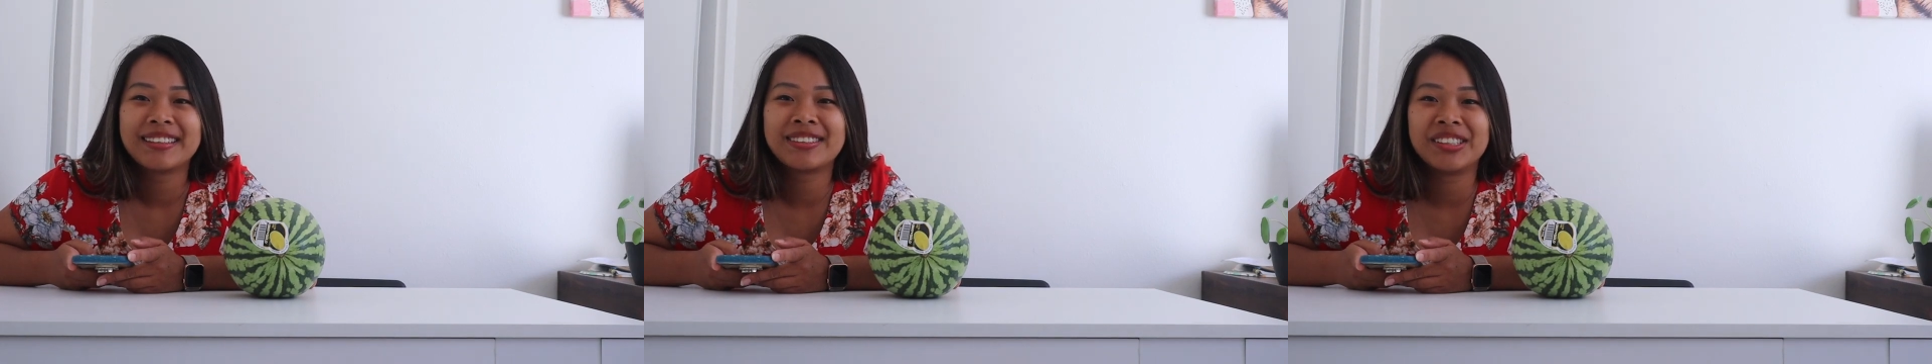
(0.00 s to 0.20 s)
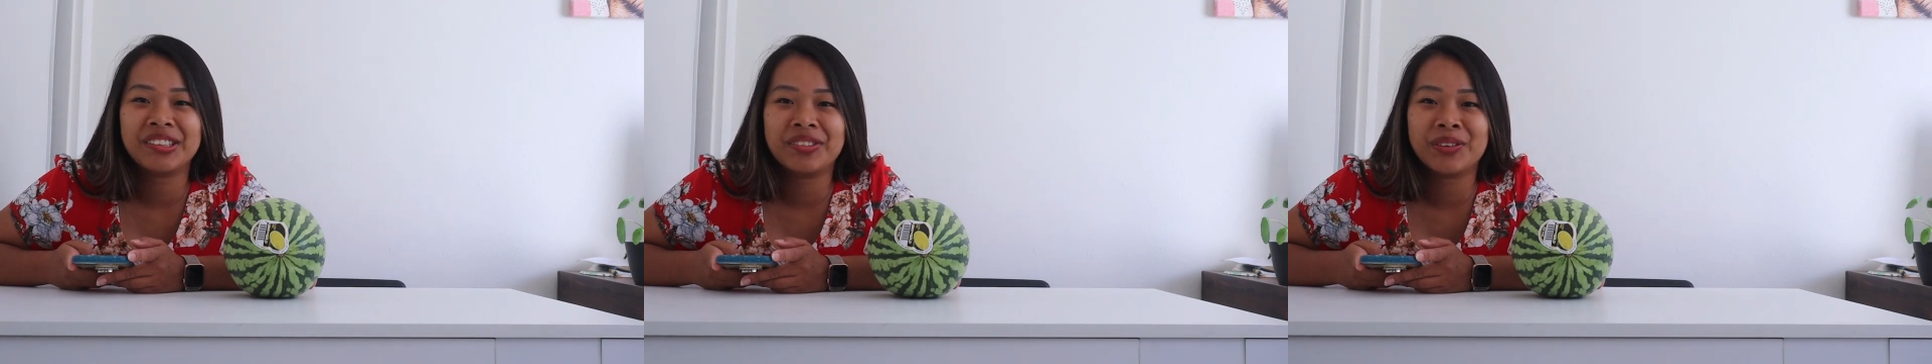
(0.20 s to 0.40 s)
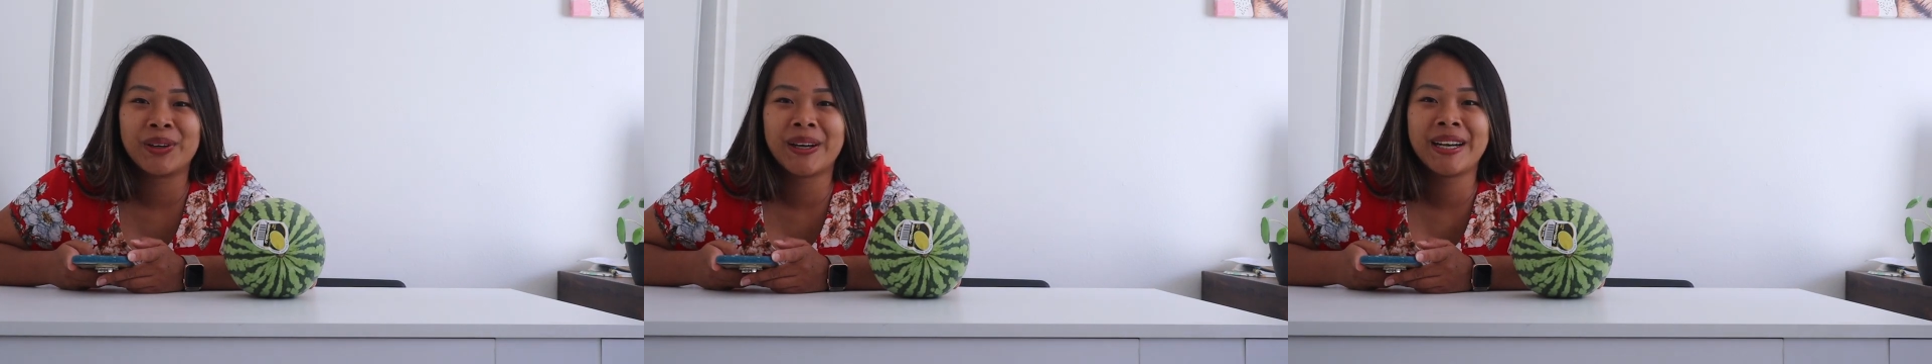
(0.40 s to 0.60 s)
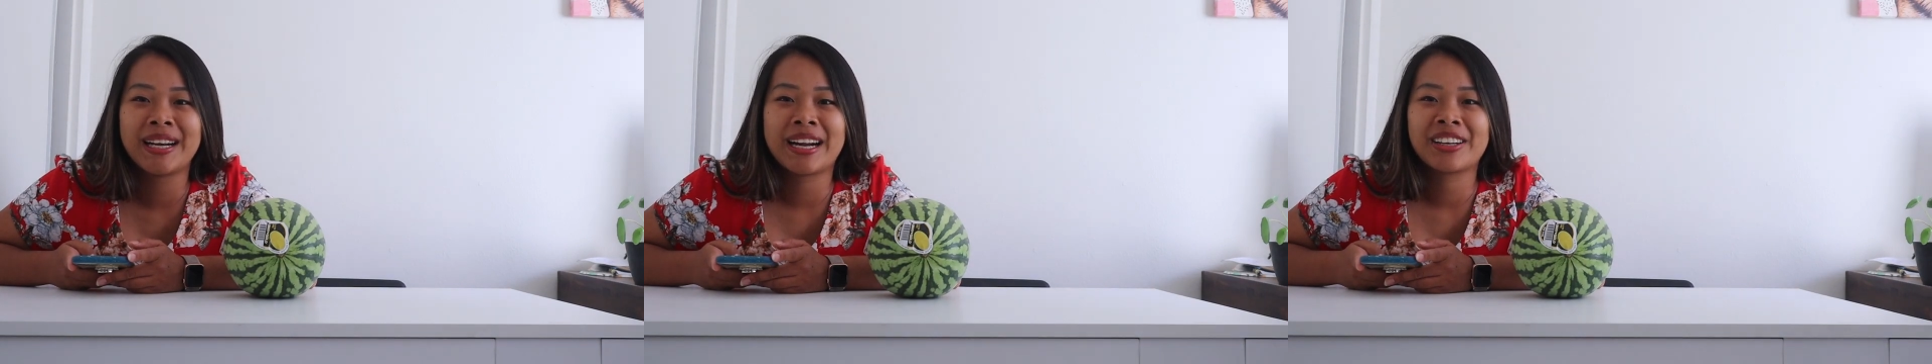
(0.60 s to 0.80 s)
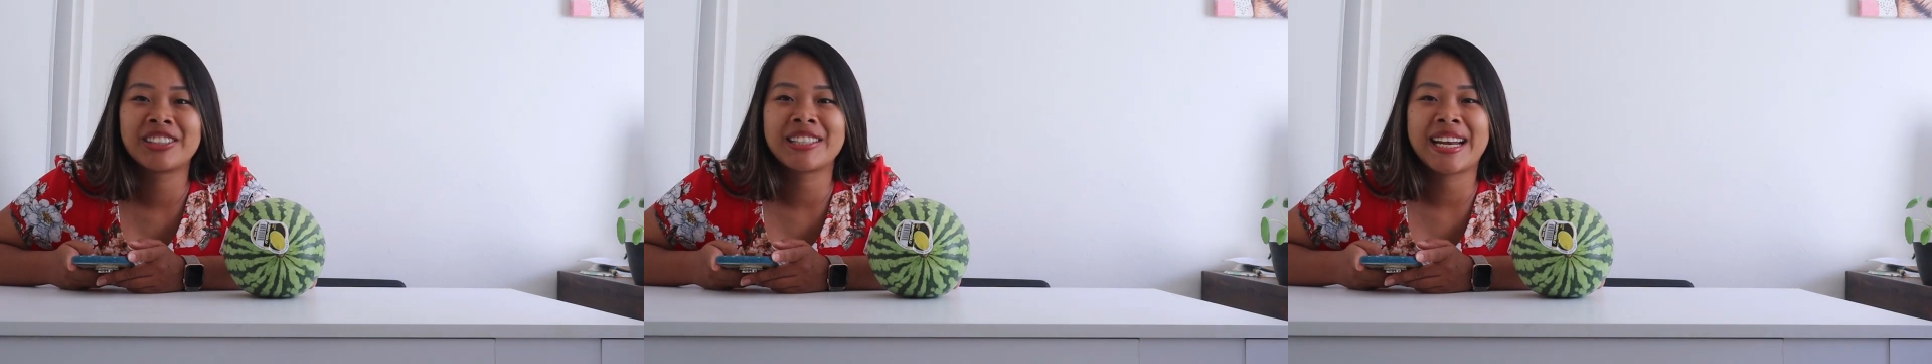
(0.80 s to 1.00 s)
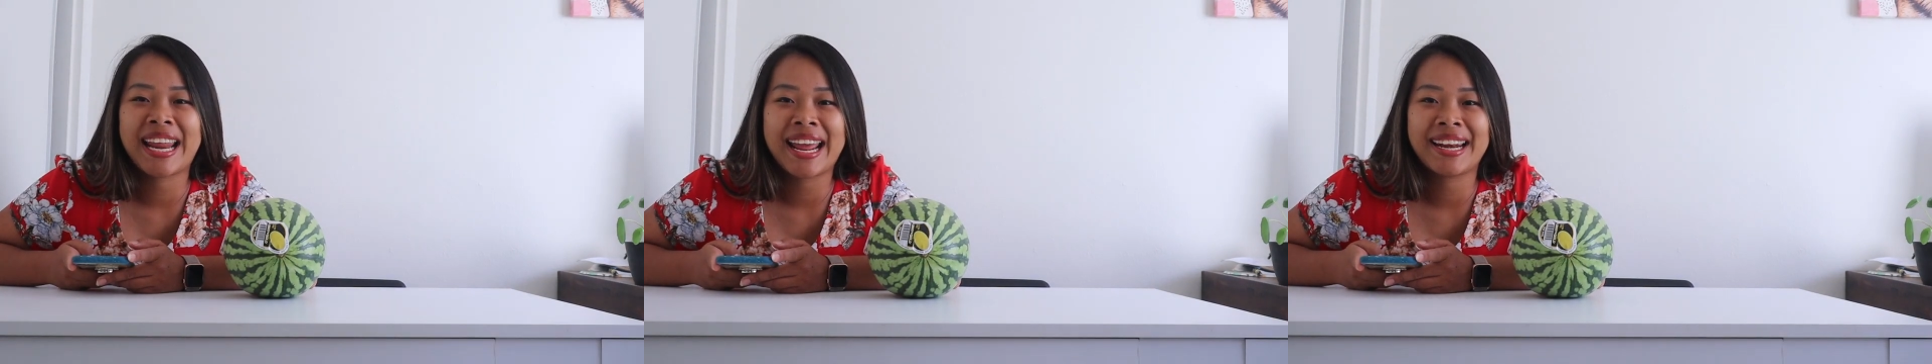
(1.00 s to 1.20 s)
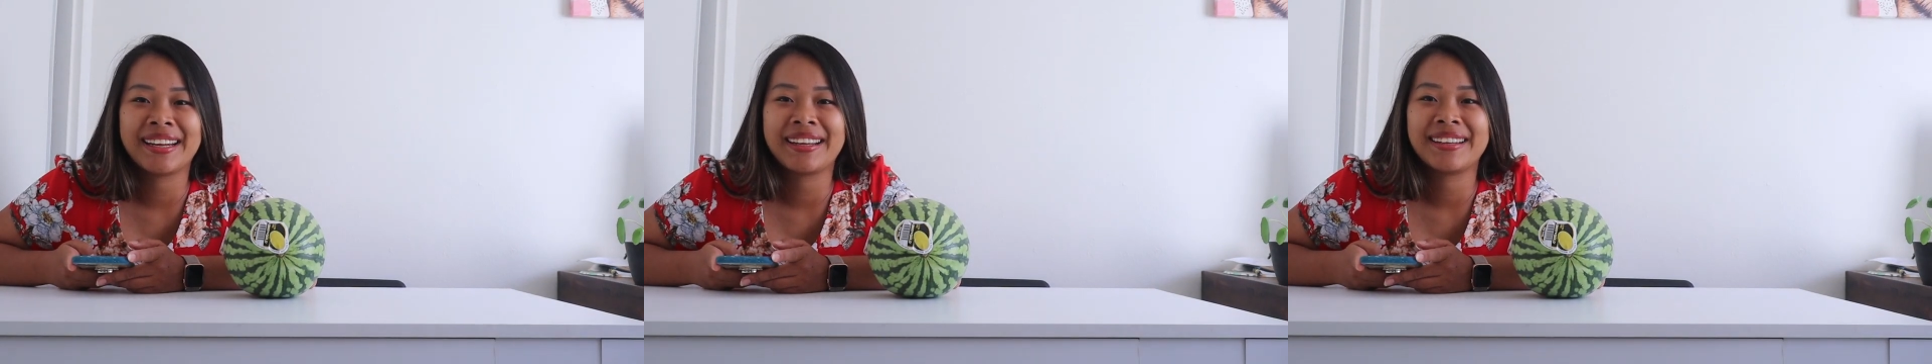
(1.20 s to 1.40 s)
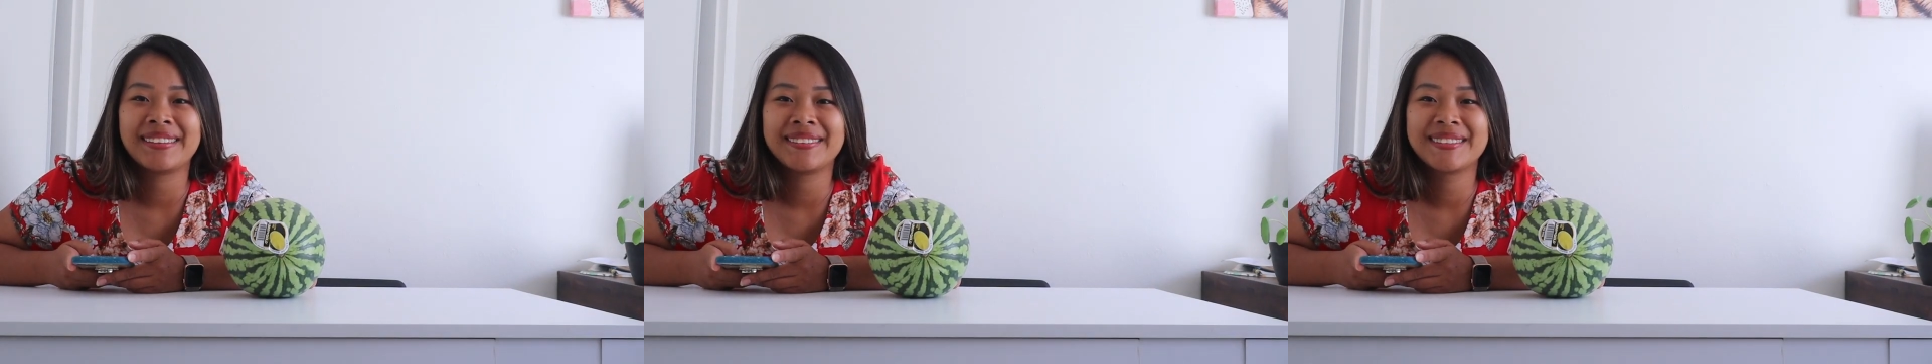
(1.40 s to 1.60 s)
to avoid our
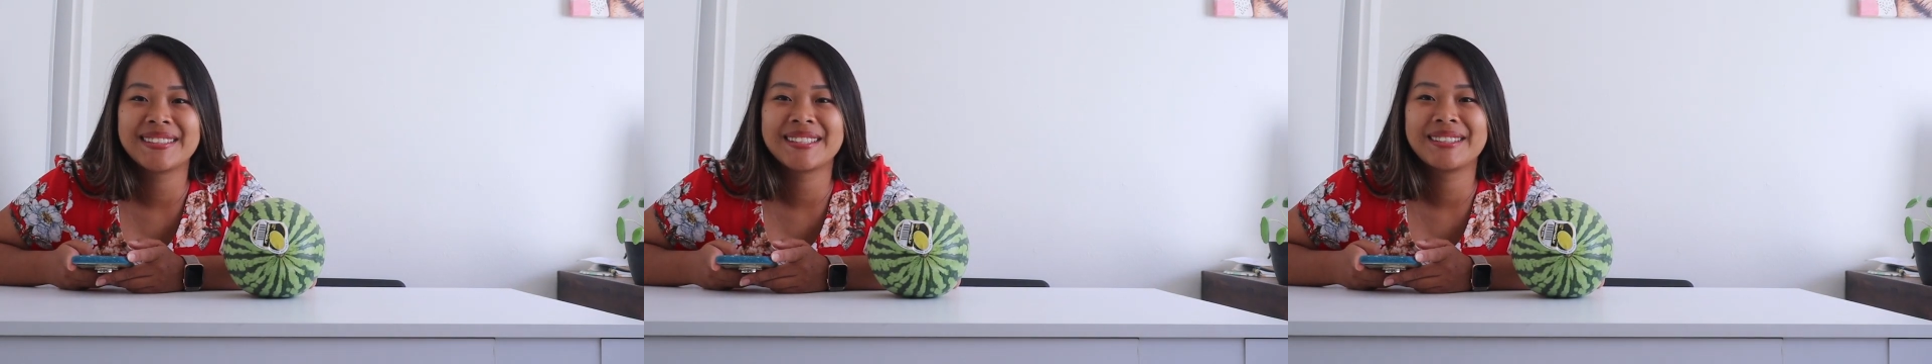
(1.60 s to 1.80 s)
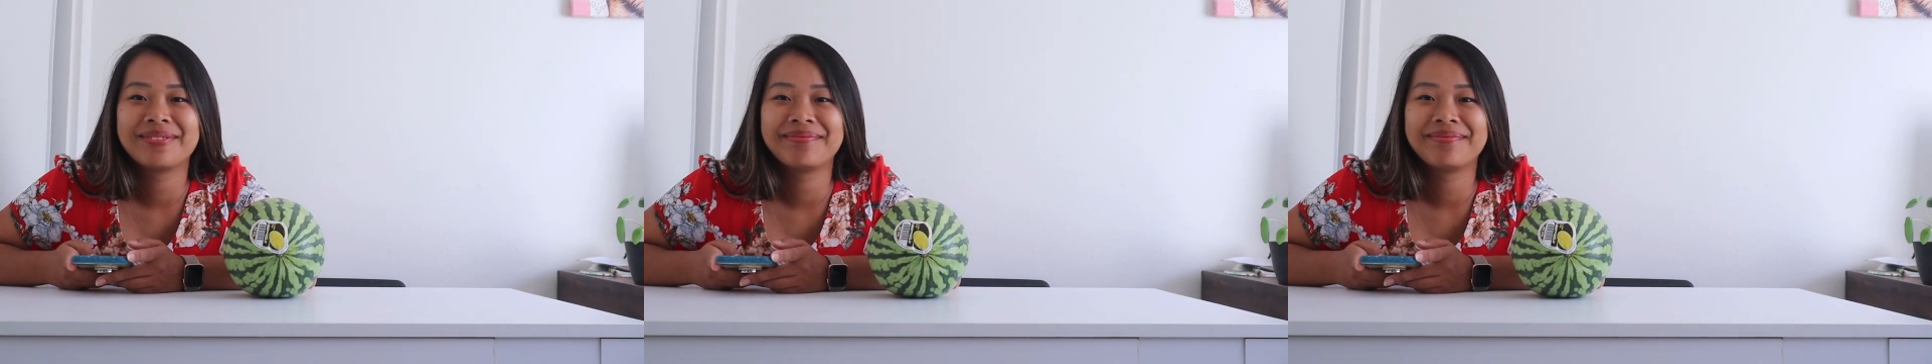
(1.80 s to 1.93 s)
shenanigans.